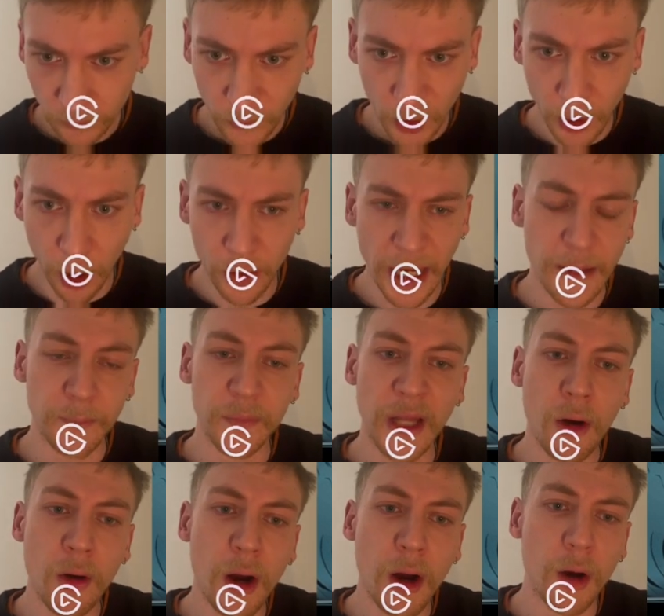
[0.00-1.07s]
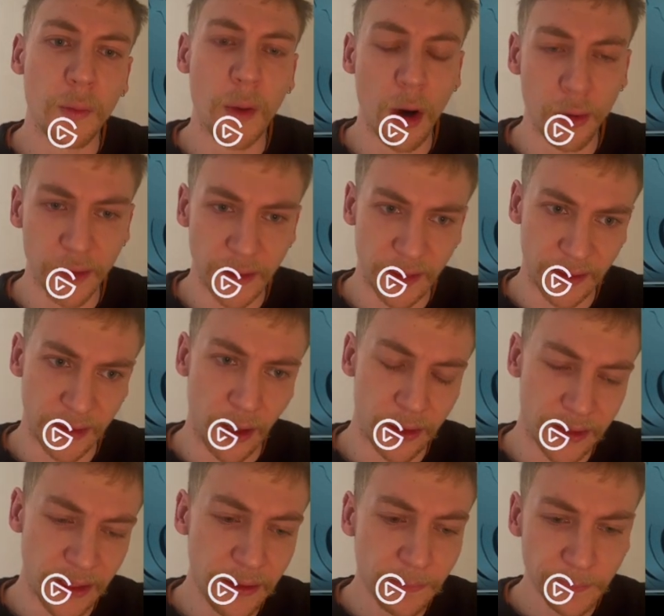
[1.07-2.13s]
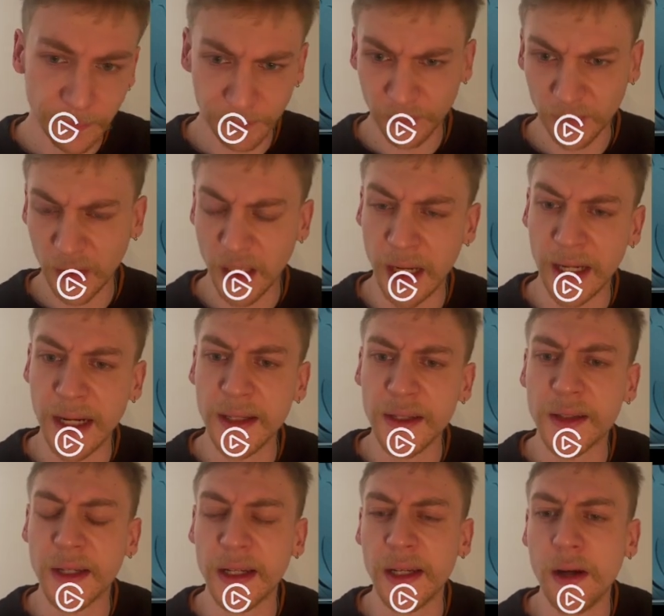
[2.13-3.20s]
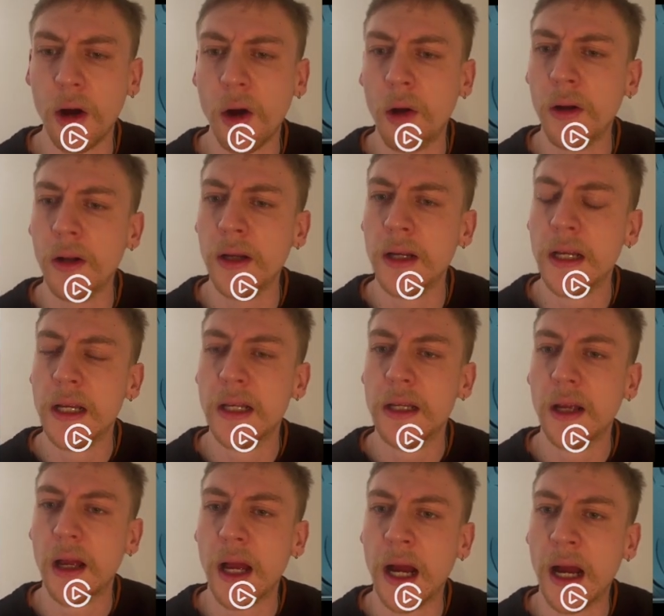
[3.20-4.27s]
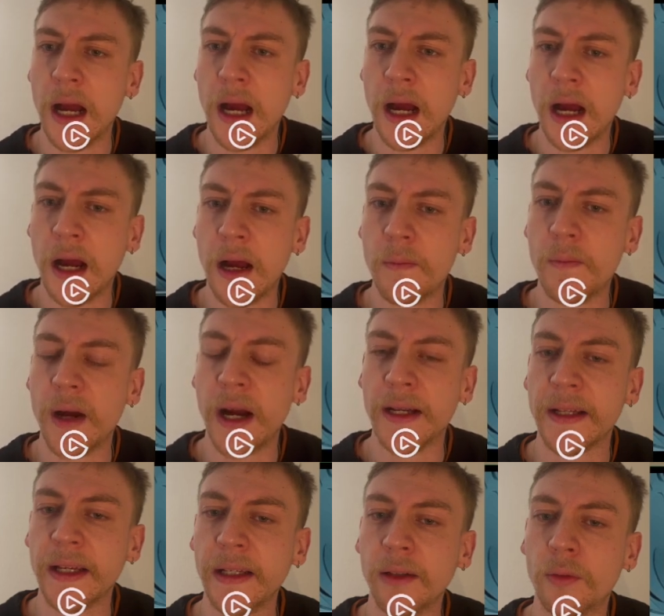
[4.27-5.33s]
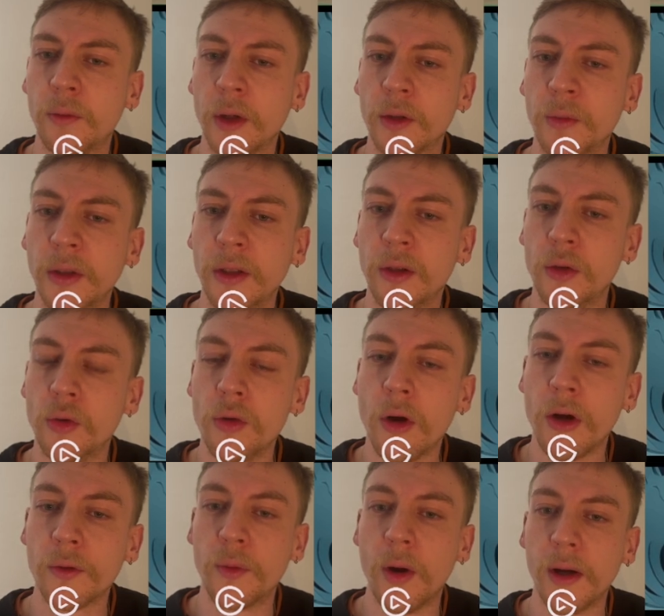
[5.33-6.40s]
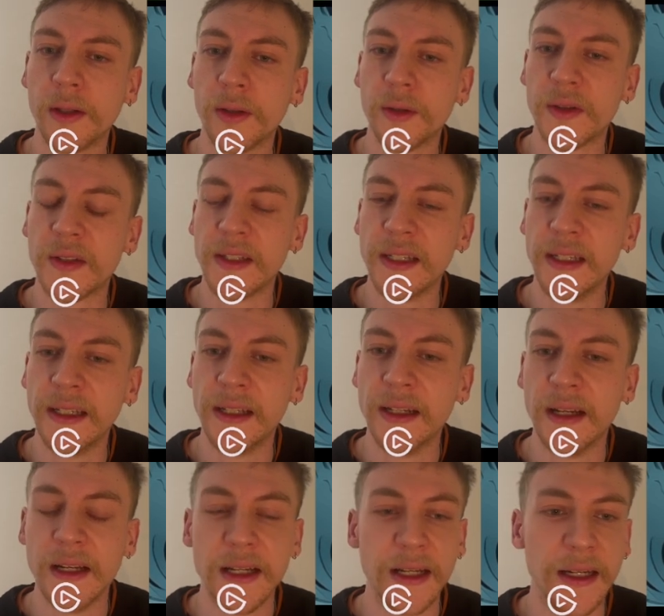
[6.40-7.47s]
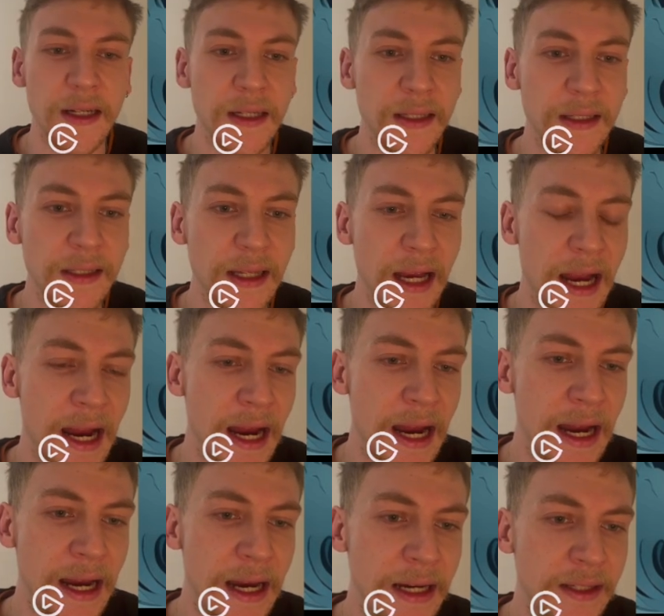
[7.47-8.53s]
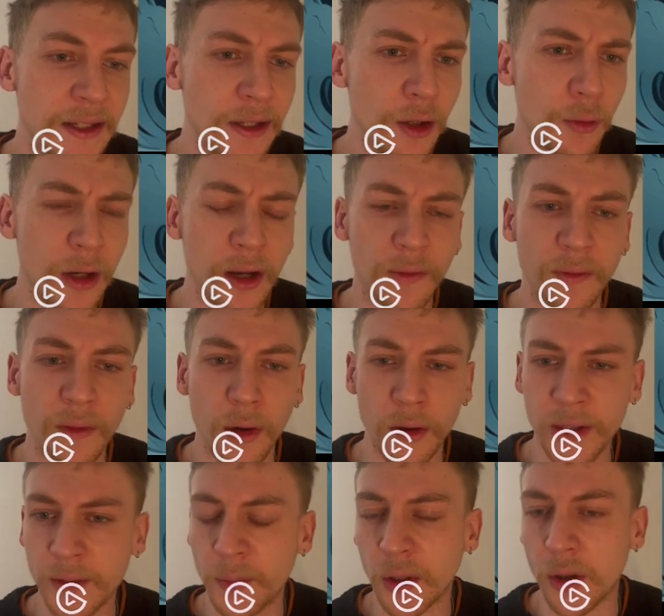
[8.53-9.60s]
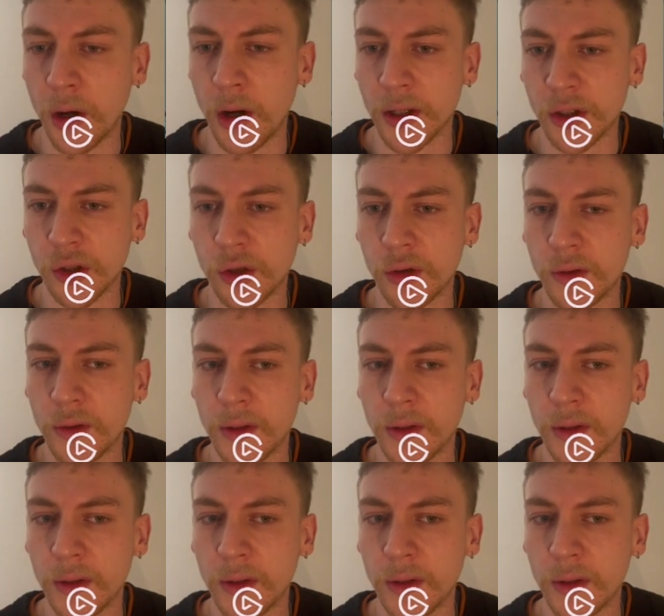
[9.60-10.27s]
Okay, now our opponent is starting against Diggy Hole. I think what we do not want to see is a Cinderella first, because